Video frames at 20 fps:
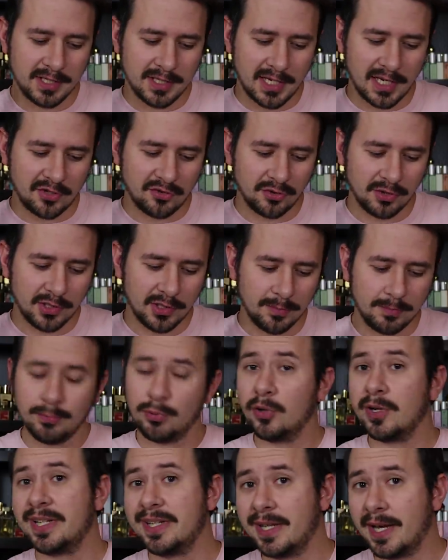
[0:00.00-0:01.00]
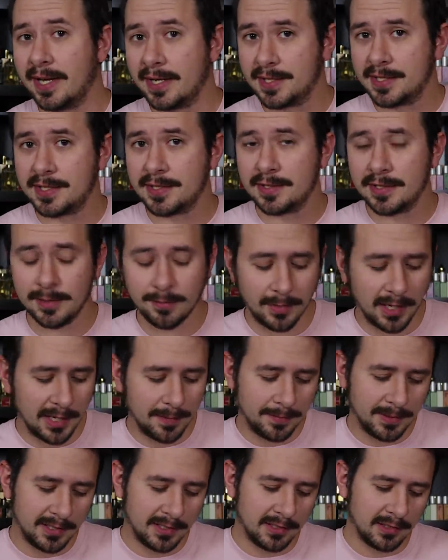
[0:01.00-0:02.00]
is actually pretty nice, in
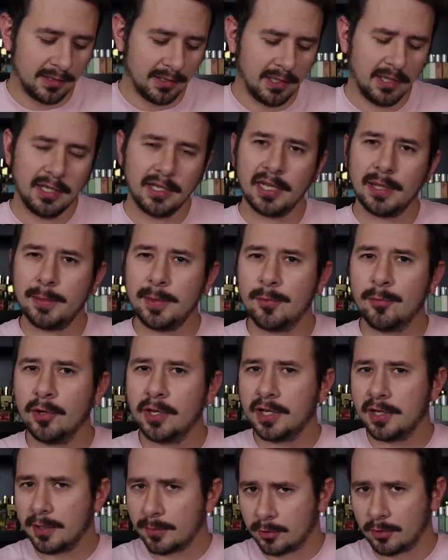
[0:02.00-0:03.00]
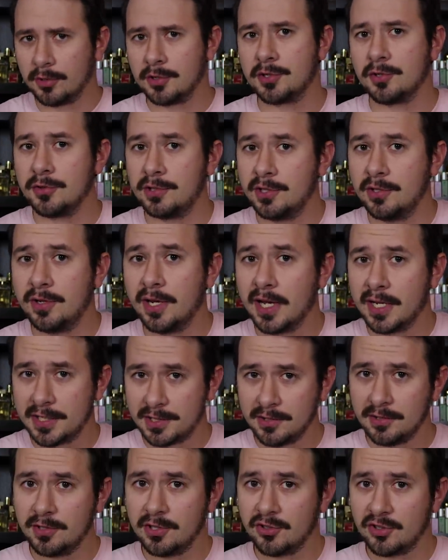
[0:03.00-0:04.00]
my opinion. Let me bring it up closer to you
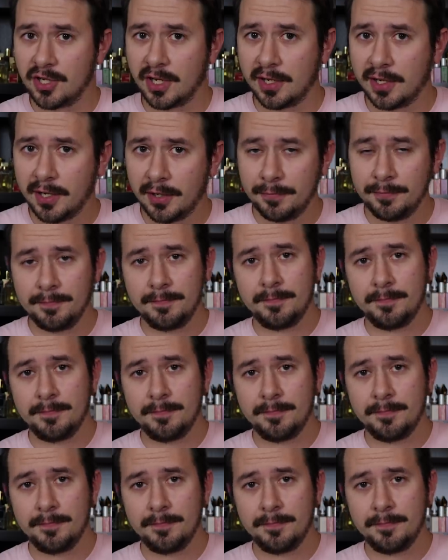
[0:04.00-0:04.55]
guys so you can check it out.